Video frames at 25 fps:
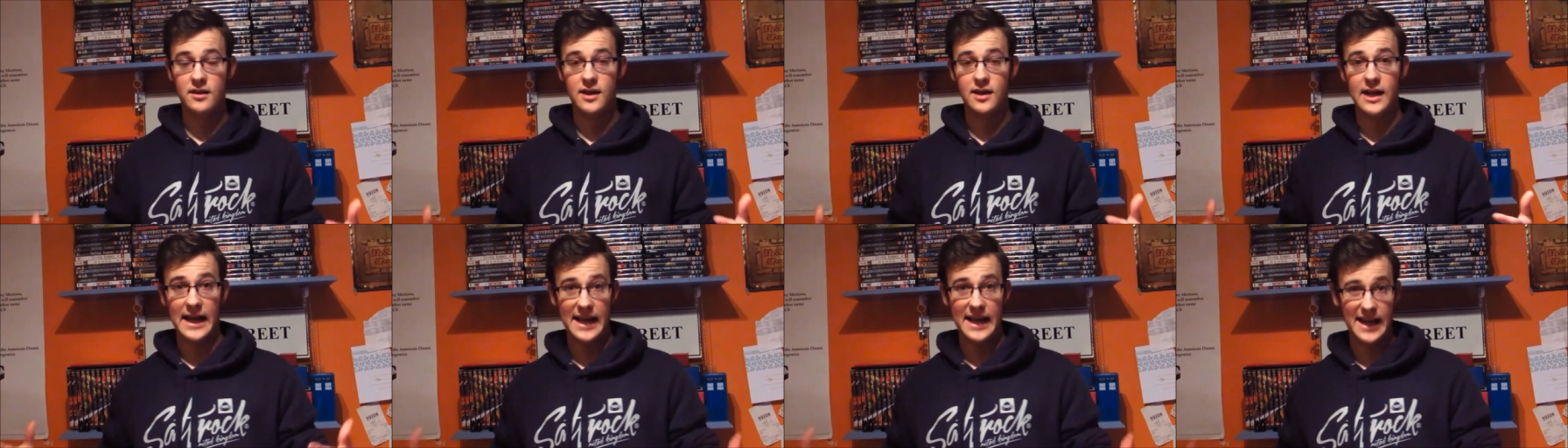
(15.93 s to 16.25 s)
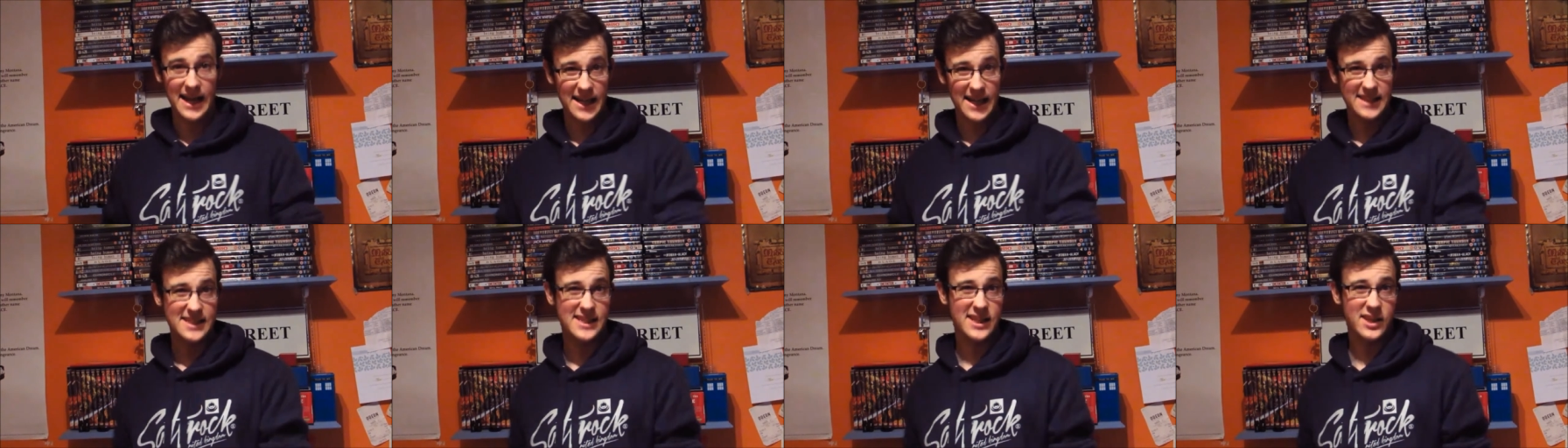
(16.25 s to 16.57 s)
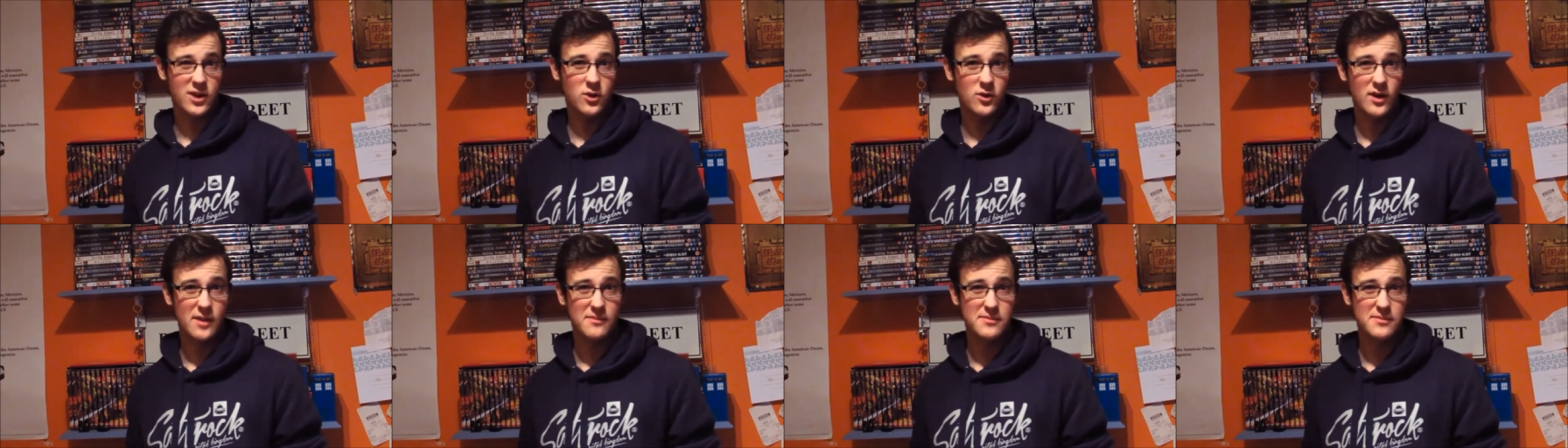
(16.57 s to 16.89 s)
a classic
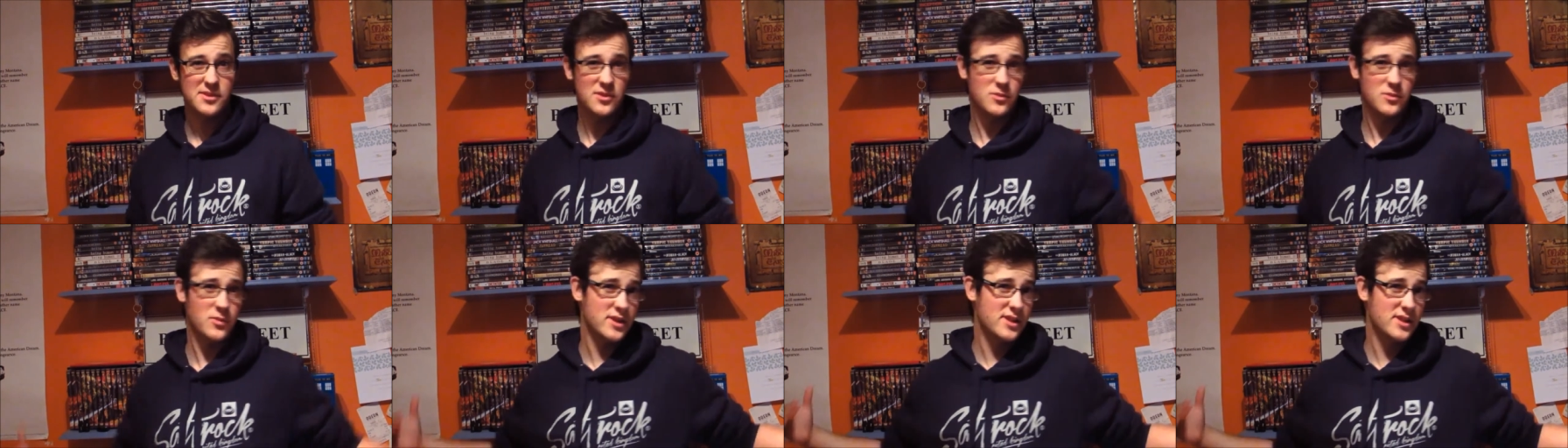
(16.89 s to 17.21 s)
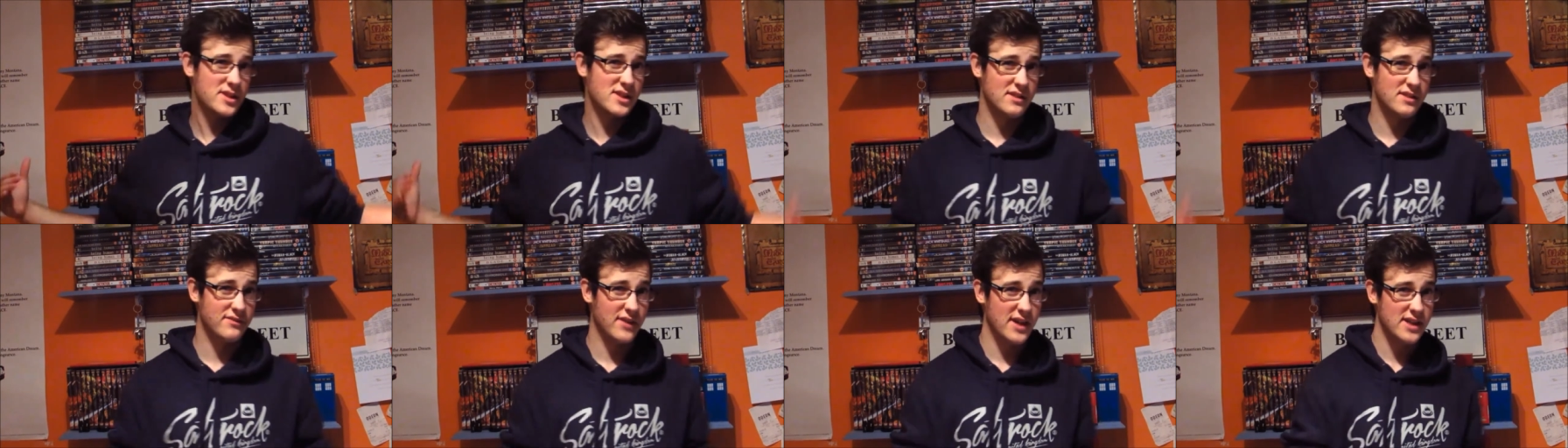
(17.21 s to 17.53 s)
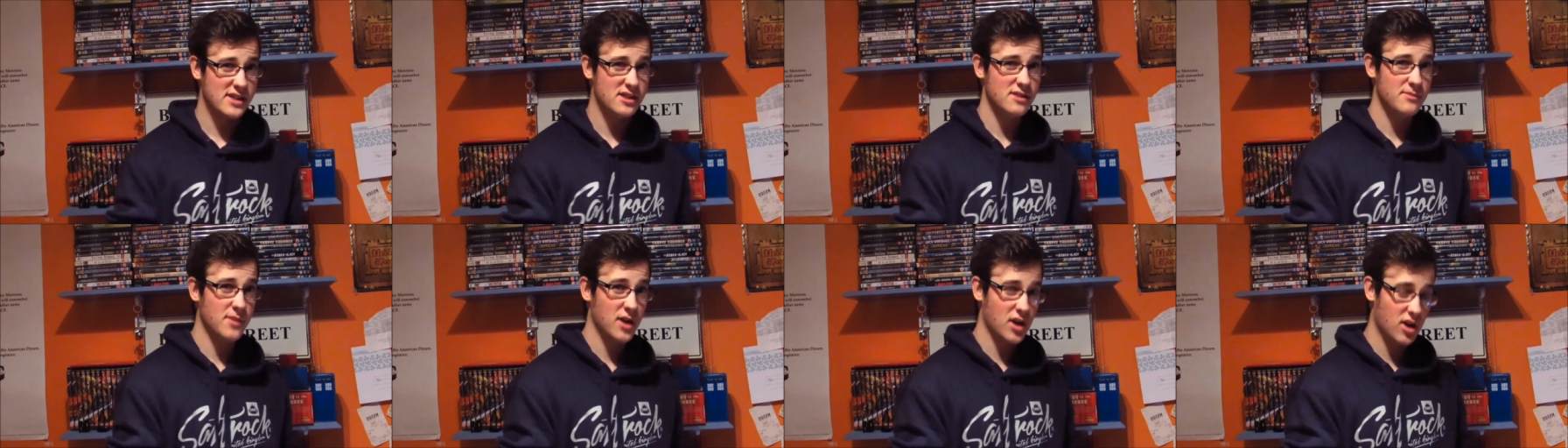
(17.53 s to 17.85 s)
Who episode with
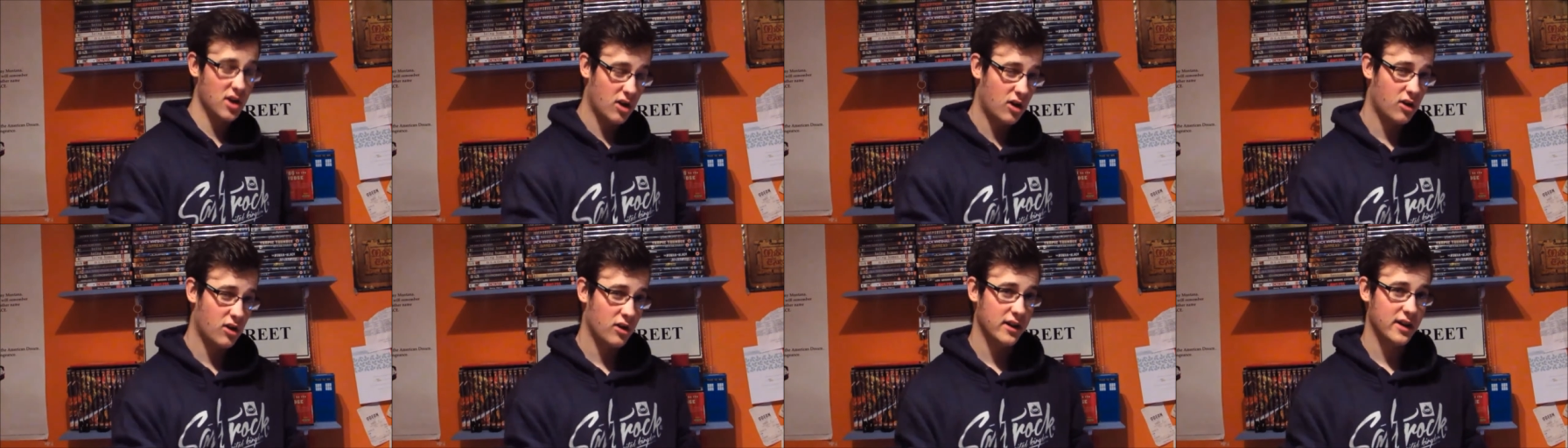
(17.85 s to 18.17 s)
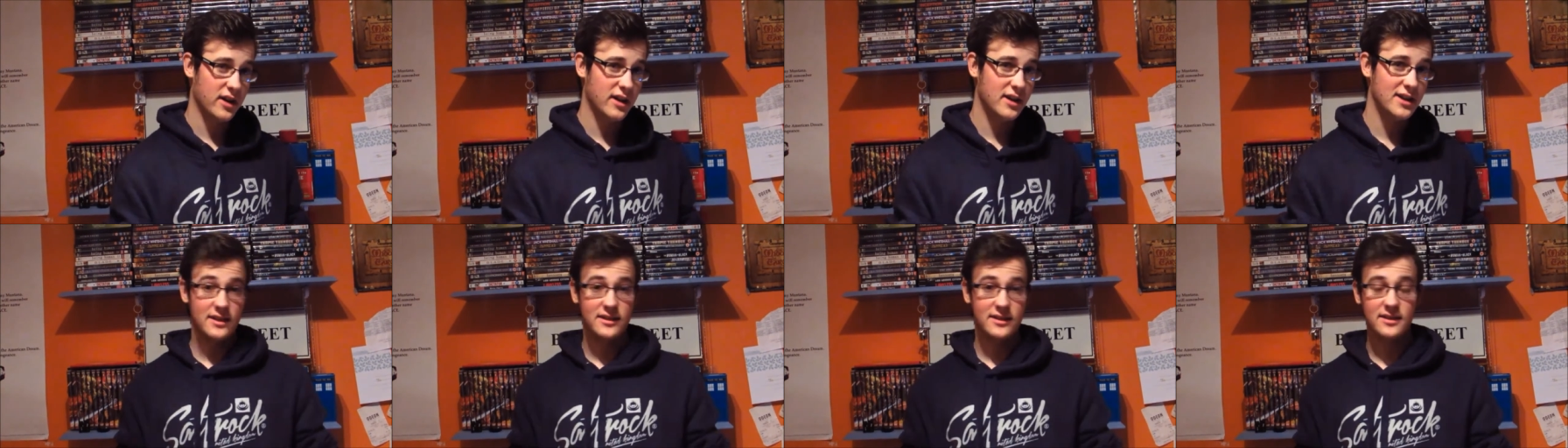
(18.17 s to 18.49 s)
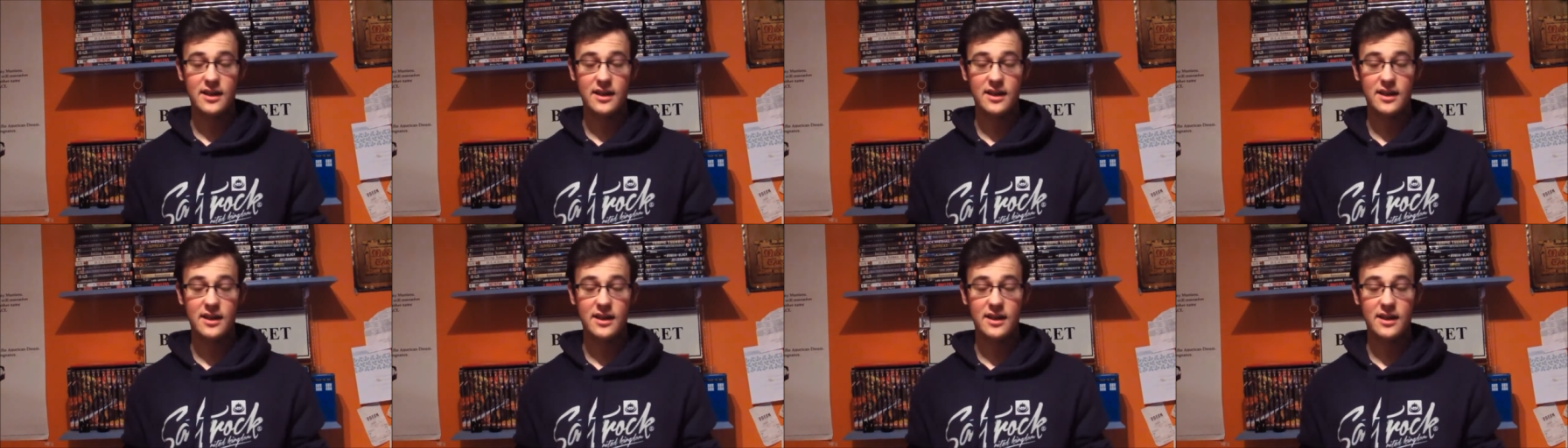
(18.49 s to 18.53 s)
Sylvester McCoy.